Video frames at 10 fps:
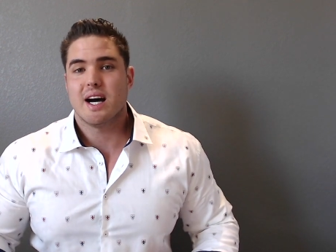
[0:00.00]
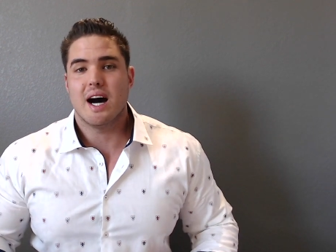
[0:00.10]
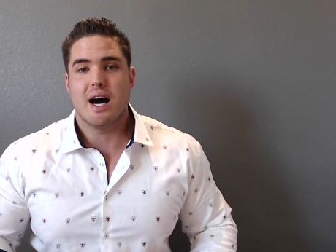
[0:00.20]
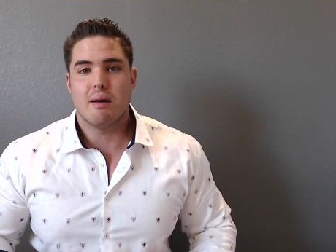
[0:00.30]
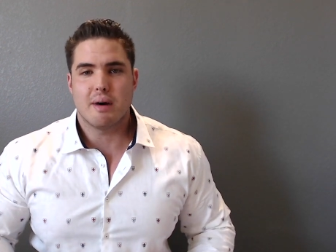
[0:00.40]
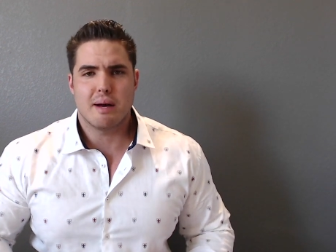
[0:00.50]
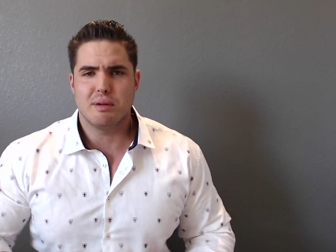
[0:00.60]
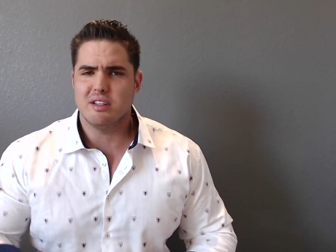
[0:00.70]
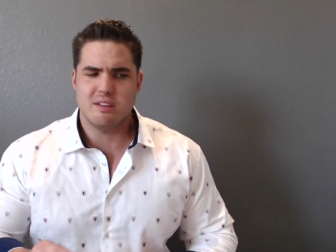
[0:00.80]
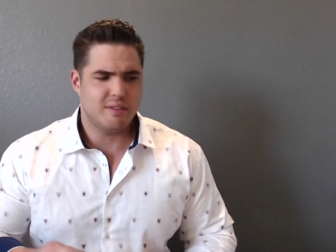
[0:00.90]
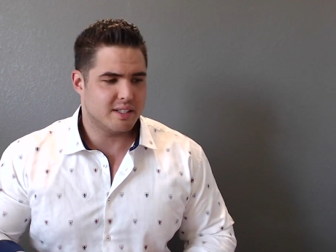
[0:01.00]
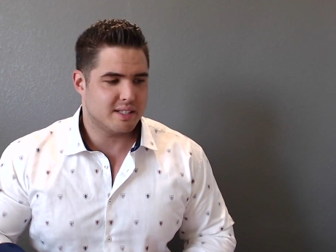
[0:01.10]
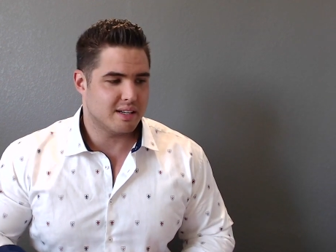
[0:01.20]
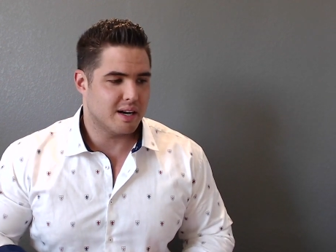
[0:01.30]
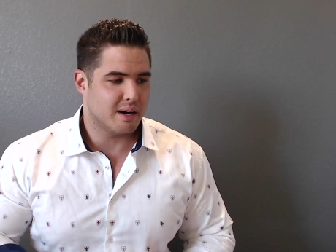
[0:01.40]
I believe
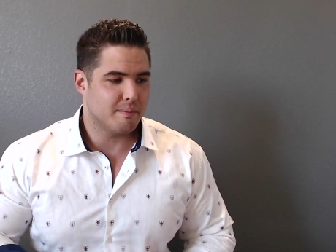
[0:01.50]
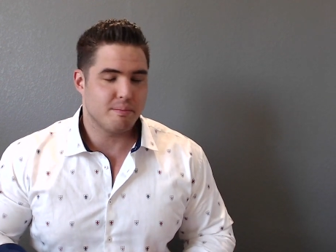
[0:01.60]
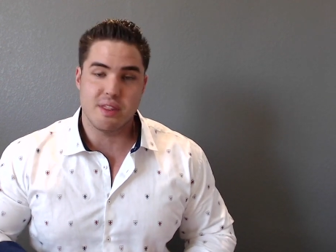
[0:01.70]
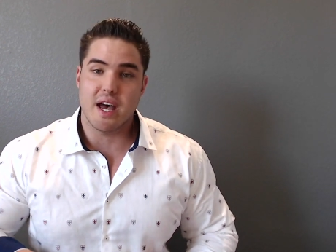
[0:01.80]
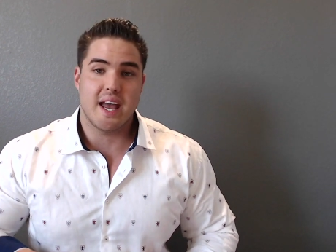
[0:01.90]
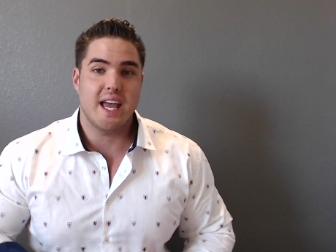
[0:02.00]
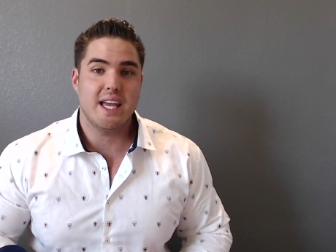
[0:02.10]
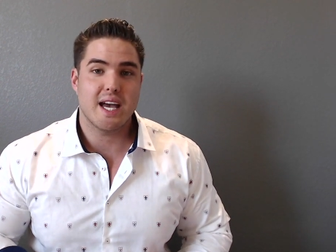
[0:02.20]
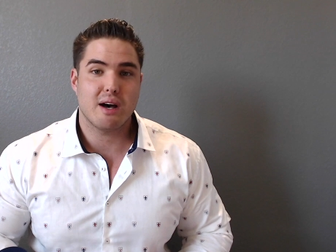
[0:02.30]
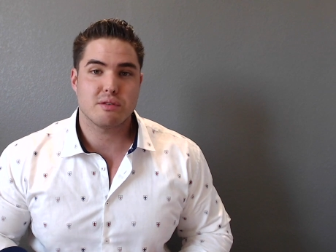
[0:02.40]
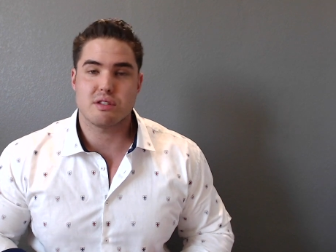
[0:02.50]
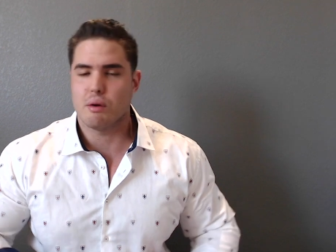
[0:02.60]
it's the Hay House.